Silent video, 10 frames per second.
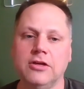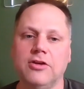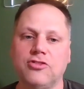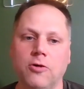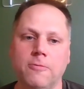
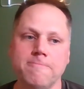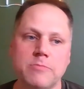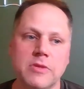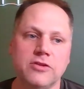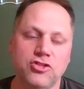So
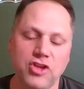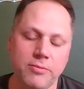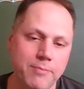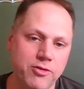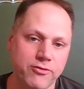to sum
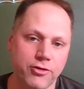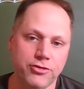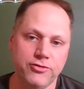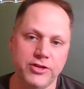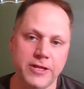up the
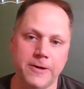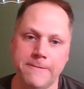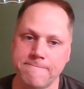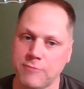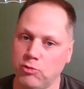first
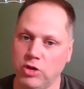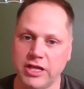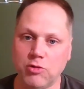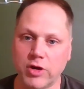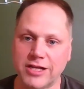video really
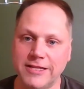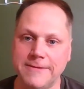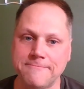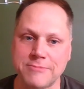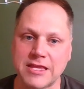
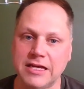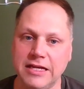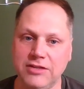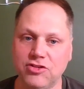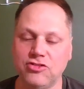quickly,
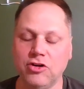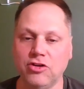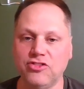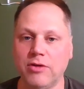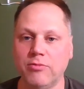he just
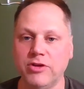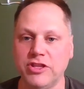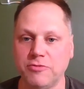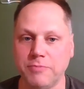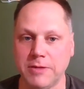noticed that when
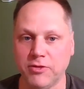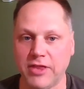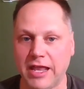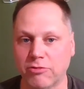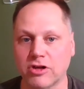these people
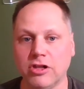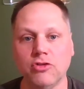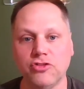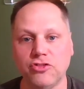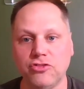that were
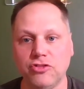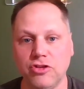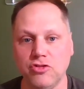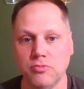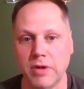closest to the
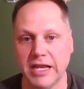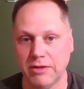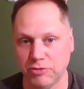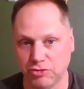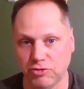new money,
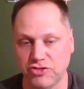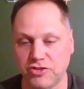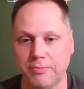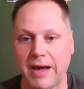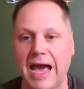which was the
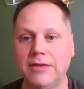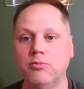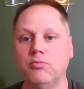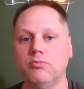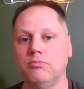mine,
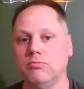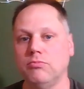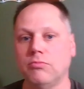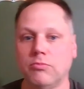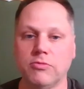
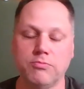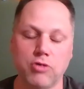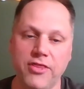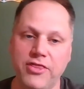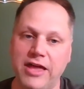
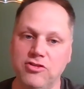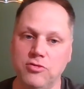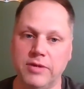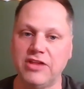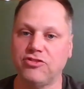brought that new
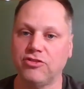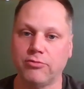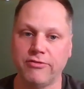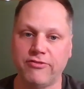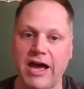money, so the
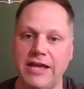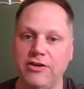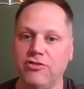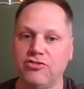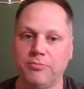
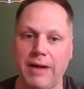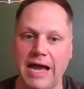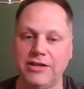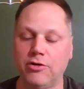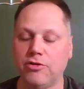refiners, the
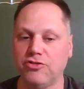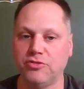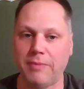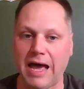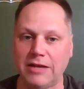mine owners, the
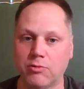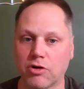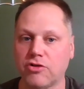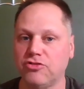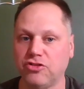mine
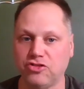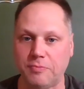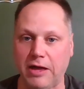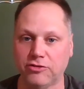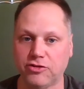workers, the
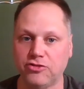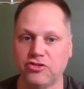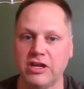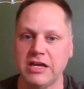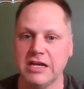
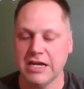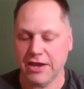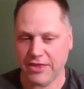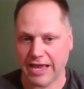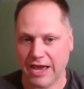smelters,
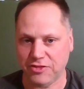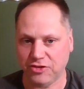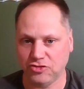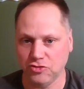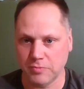they got
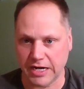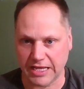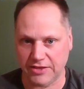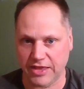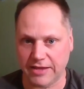this new money
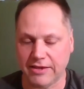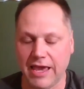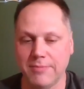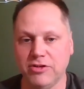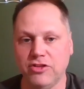and they
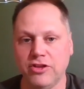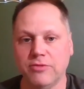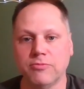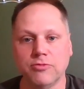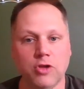came into
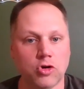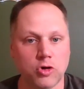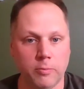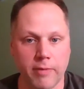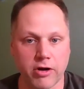the local
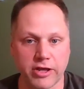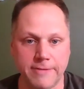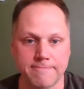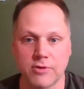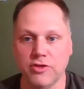
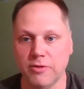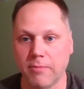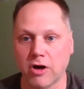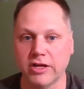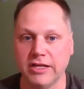market. The
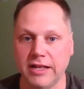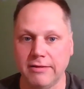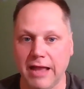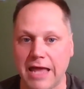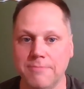market
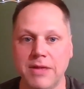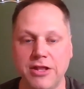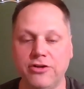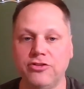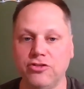hadn't been
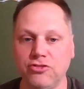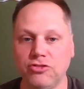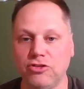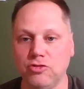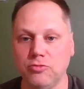introduced to
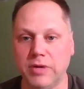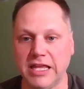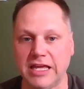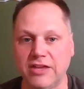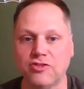the new
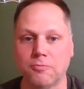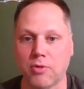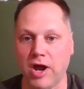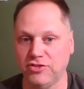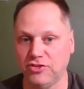money yet, so
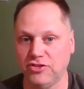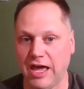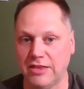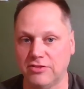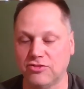prices
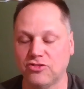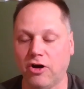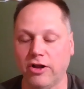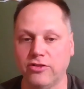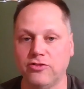hadn't
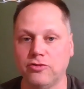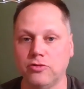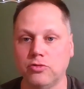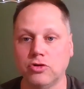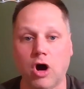started
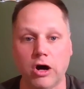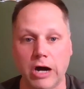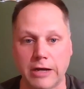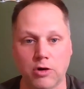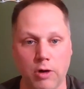to go
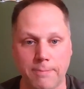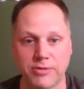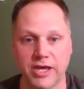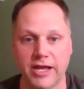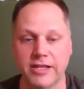up
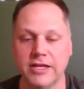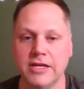yet.